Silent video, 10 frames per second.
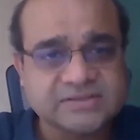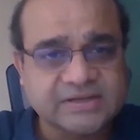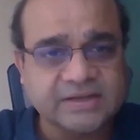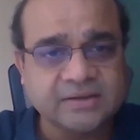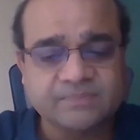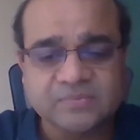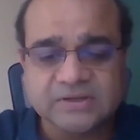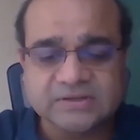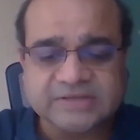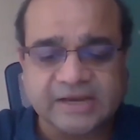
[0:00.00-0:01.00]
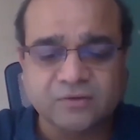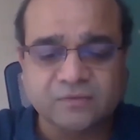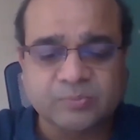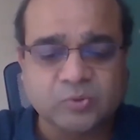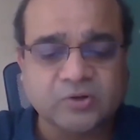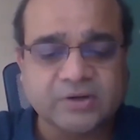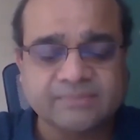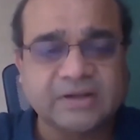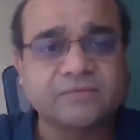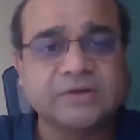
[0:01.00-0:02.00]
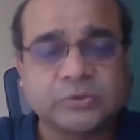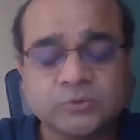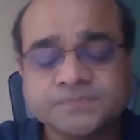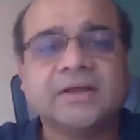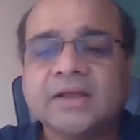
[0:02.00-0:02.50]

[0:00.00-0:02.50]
skilling side of the program that we do.